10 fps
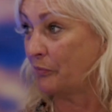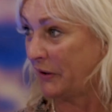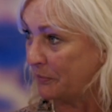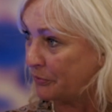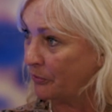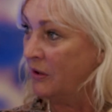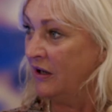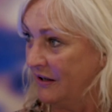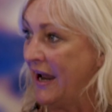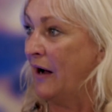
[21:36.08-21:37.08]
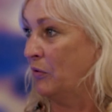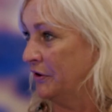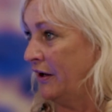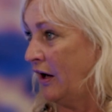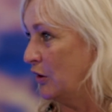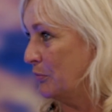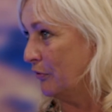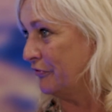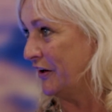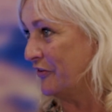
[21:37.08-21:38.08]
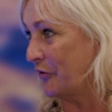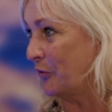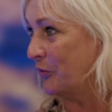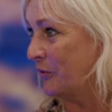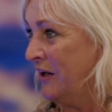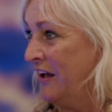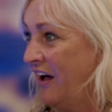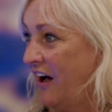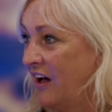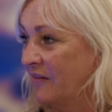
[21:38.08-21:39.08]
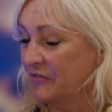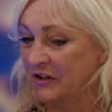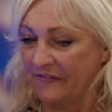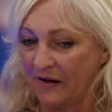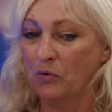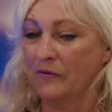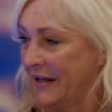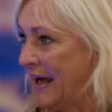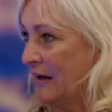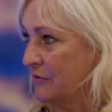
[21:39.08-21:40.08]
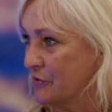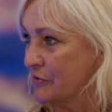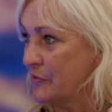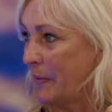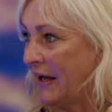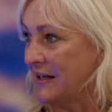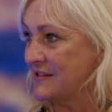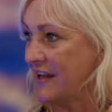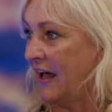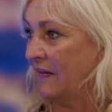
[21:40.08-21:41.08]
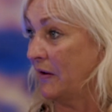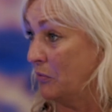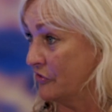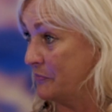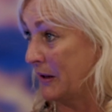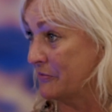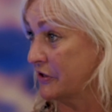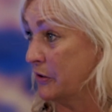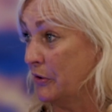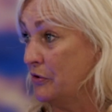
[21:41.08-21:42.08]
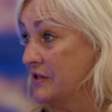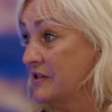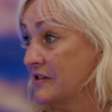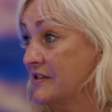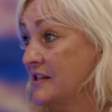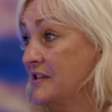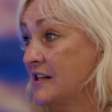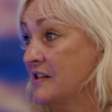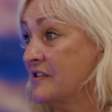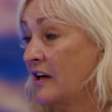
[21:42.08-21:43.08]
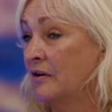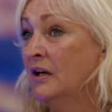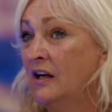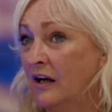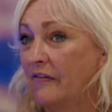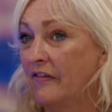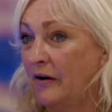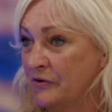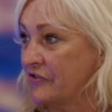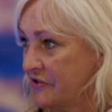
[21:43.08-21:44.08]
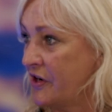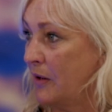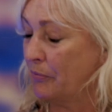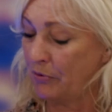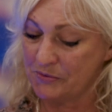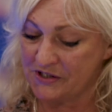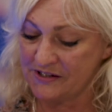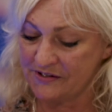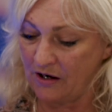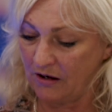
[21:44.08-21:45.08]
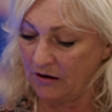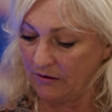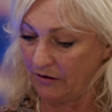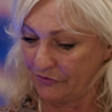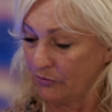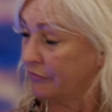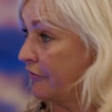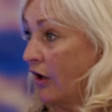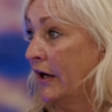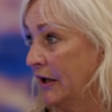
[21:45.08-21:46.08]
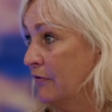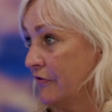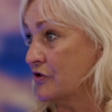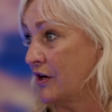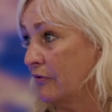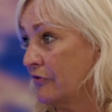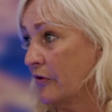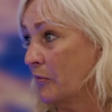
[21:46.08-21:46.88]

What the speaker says: people now want a home office, or you know, they want the outdoor space and they want to be able to commute into cities. So those are the type of properties that are sort of flying off the shelves at the